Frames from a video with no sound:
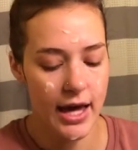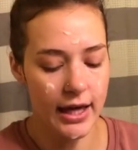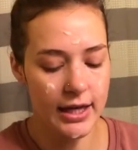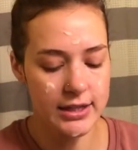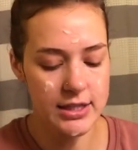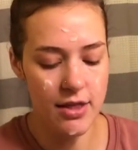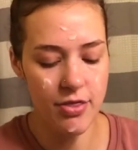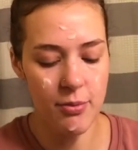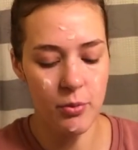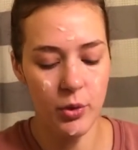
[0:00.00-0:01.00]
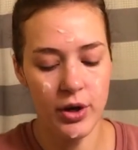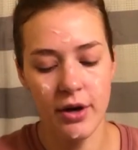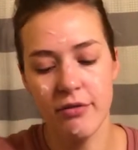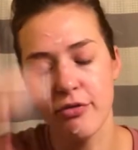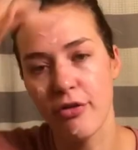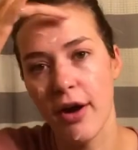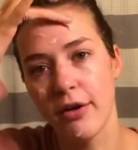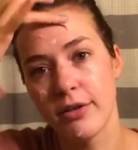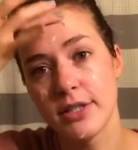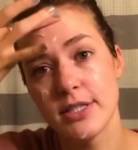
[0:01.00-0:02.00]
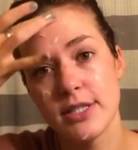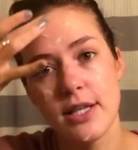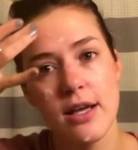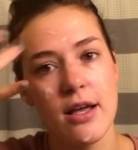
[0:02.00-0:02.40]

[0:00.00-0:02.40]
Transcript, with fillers: And the more fragrance